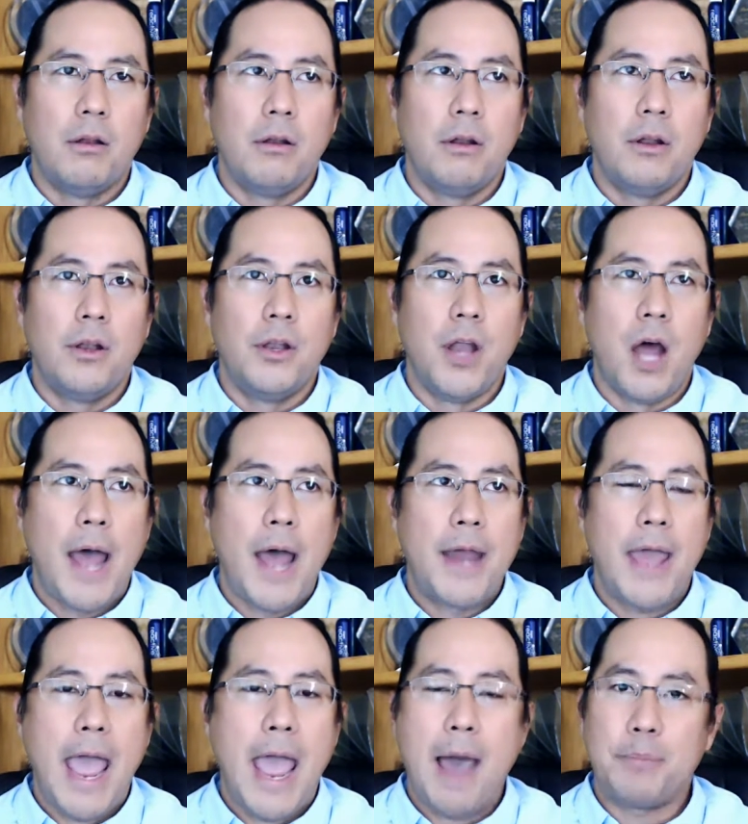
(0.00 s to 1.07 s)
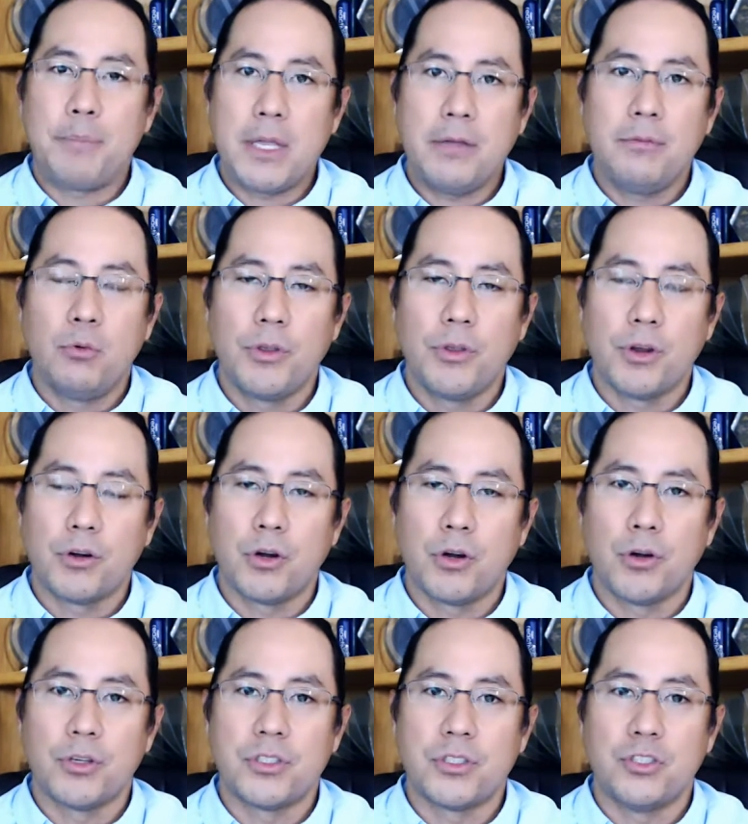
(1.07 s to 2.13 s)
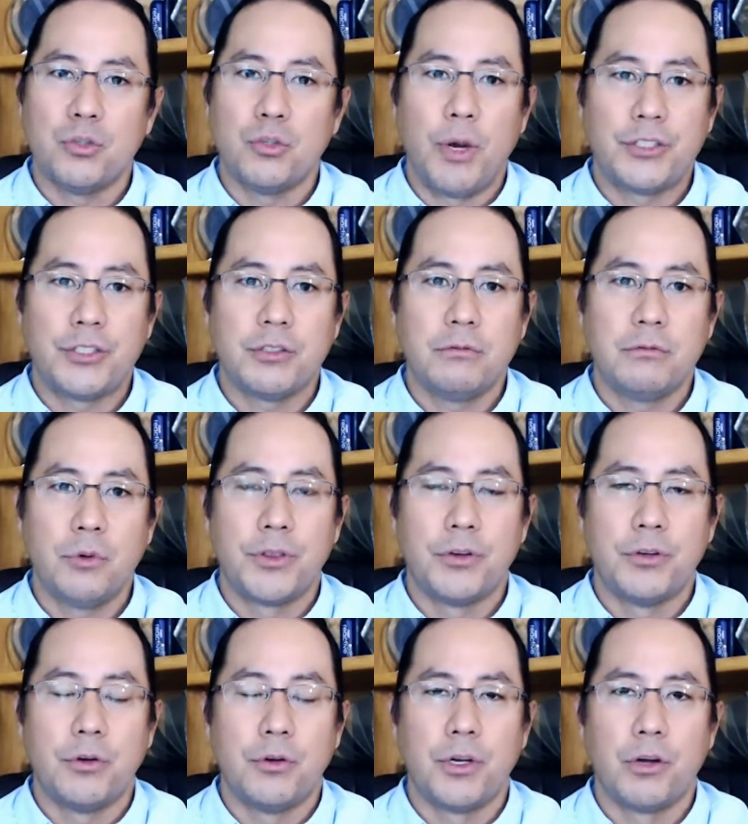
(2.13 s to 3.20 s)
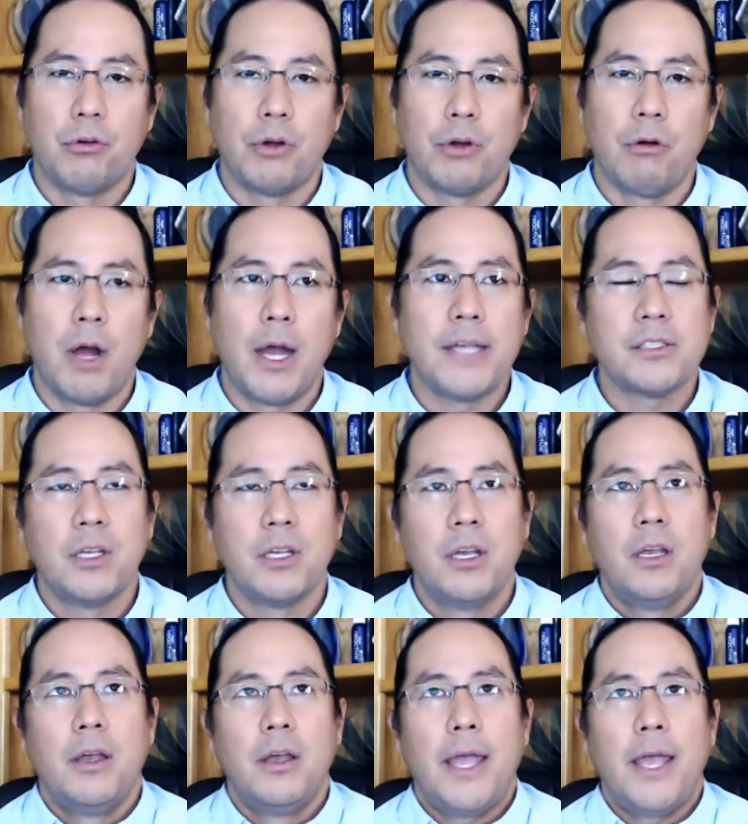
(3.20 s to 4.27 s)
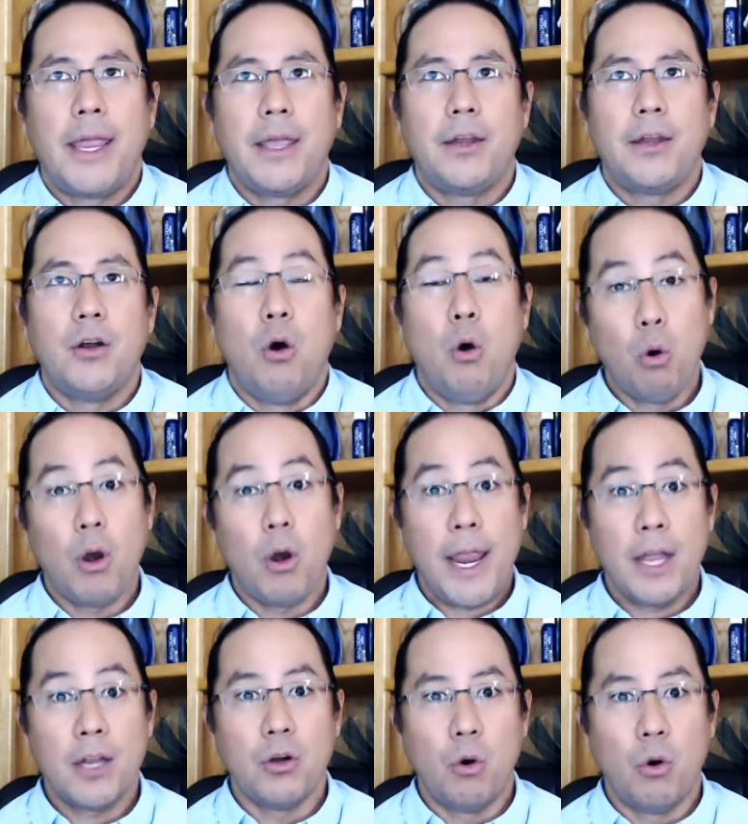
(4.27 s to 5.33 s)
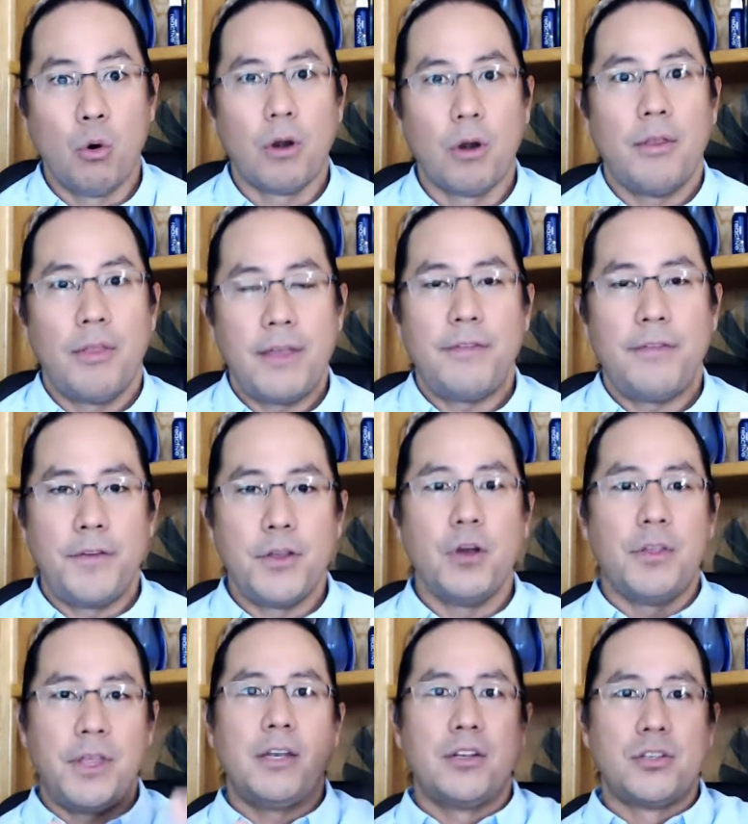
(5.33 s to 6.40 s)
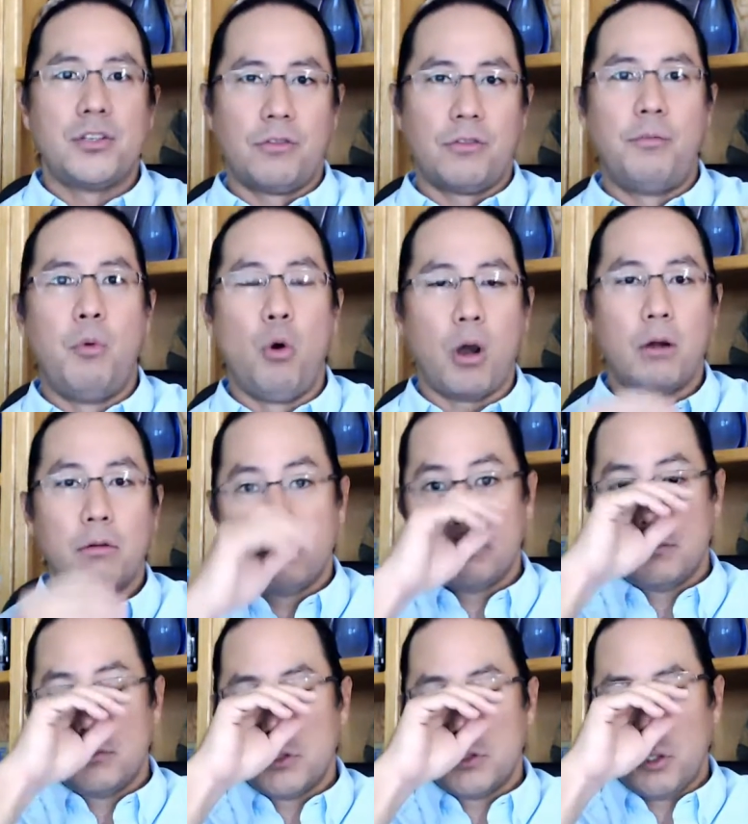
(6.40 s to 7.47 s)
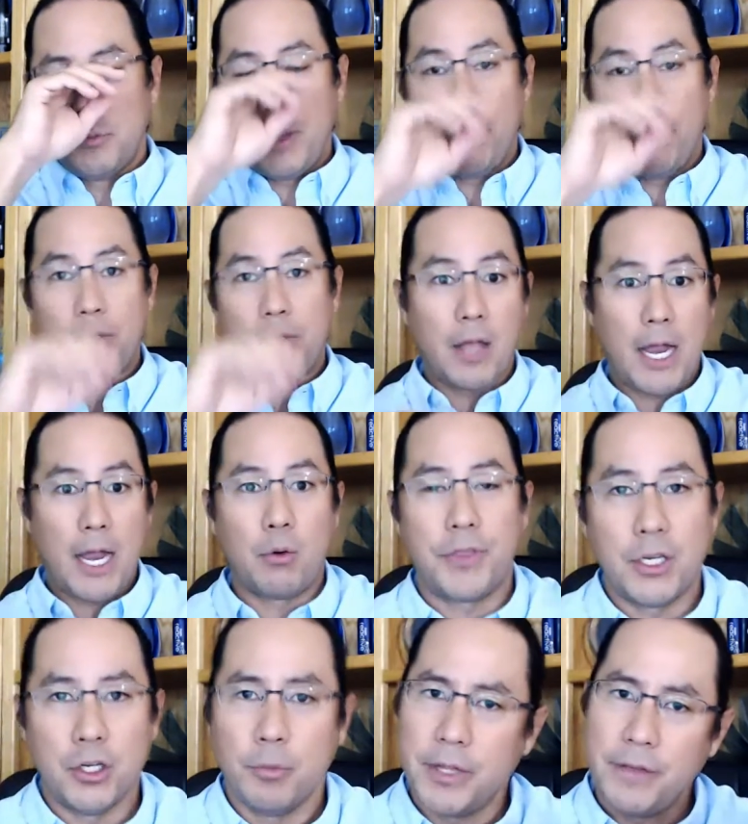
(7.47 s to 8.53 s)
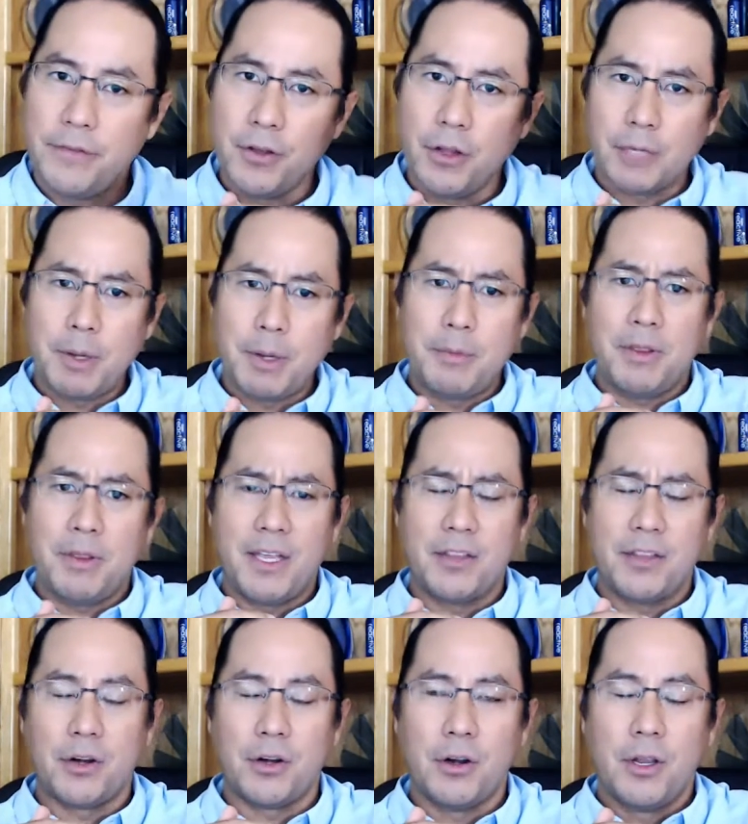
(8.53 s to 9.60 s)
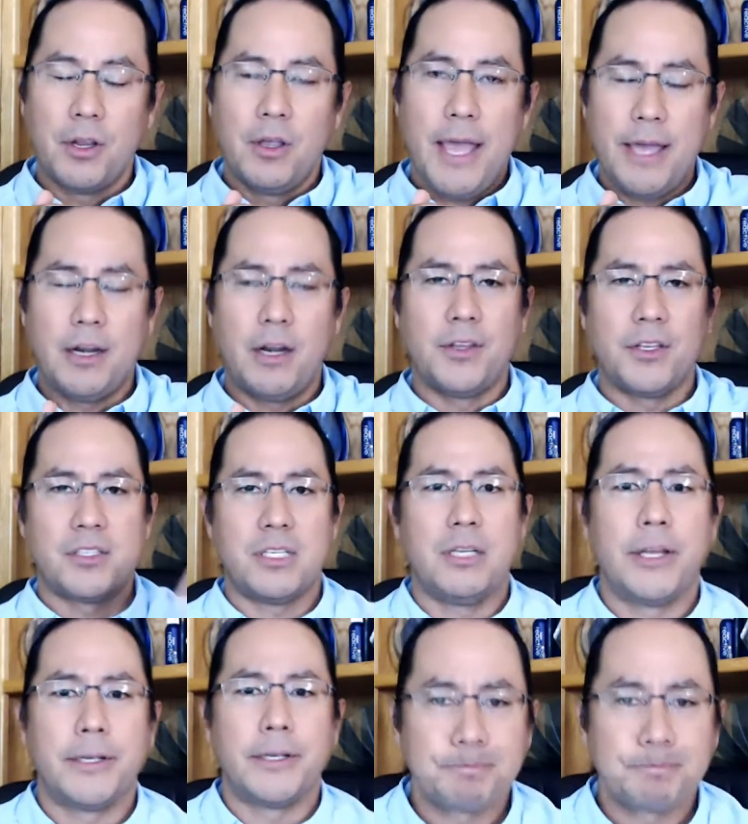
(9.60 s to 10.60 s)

not happy with their current situation, what they're doing career-wise, or they feel that they deserve more. So maybe they like what they do, but they feel like maybe they'd hit their head on the ceiling.